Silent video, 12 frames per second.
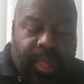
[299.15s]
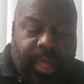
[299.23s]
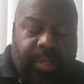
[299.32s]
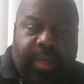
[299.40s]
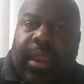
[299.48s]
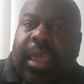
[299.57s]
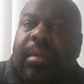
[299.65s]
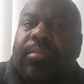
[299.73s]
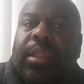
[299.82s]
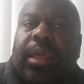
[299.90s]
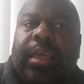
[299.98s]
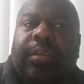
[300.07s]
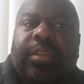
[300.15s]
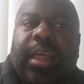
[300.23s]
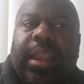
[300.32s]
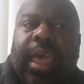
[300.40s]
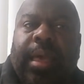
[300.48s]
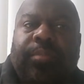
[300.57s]
that he believes
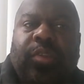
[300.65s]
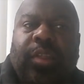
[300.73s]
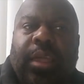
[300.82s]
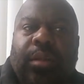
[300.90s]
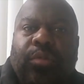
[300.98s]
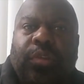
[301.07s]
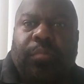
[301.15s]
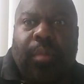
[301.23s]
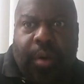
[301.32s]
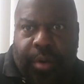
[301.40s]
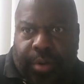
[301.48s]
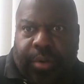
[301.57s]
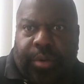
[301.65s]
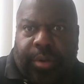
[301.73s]
that Epstein was murdered